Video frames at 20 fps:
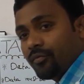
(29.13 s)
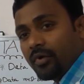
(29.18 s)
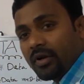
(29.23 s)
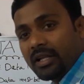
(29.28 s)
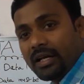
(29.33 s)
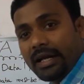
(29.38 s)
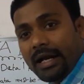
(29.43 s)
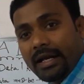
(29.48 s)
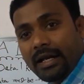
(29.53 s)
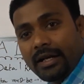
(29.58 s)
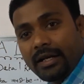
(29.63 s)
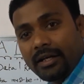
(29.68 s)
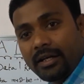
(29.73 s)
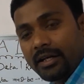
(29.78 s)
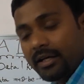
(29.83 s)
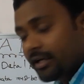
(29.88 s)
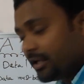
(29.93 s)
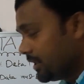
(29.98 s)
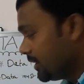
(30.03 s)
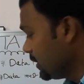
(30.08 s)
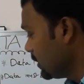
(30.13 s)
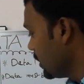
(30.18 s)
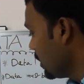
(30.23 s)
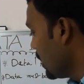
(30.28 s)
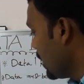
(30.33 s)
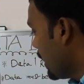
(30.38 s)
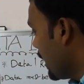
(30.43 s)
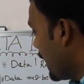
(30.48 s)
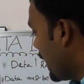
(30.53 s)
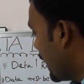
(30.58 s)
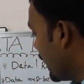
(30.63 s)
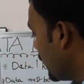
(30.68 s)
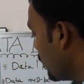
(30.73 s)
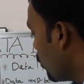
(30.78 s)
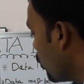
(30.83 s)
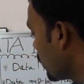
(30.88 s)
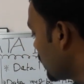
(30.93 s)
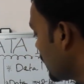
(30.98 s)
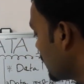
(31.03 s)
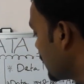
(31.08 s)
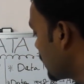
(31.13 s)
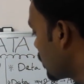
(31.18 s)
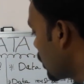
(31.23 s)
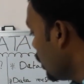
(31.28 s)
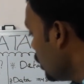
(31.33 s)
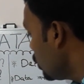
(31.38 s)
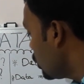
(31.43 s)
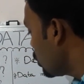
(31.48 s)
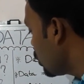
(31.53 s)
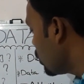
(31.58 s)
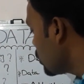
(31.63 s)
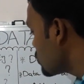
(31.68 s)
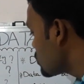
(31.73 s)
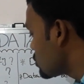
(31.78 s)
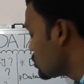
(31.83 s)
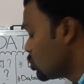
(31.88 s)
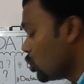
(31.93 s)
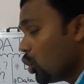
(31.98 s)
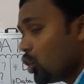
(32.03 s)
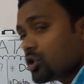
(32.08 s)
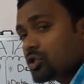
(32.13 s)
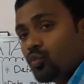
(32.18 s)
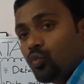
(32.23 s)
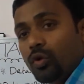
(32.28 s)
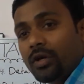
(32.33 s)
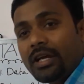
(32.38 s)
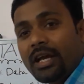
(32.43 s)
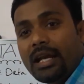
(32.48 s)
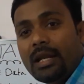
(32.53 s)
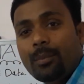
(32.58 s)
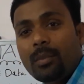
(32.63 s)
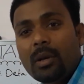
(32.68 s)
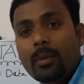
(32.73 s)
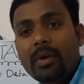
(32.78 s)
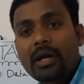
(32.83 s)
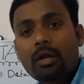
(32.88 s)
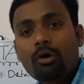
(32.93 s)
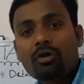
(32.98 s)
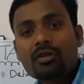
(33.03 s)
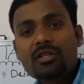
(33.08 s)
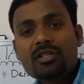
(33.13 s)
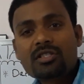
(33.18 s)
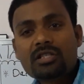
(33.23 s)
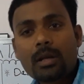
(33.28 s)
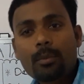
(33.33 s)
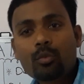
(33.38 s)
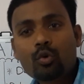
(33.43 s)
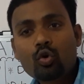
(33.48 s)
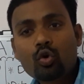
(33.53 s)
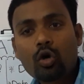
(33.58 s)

for the data integrity, and what are the controls those we can implement in our system to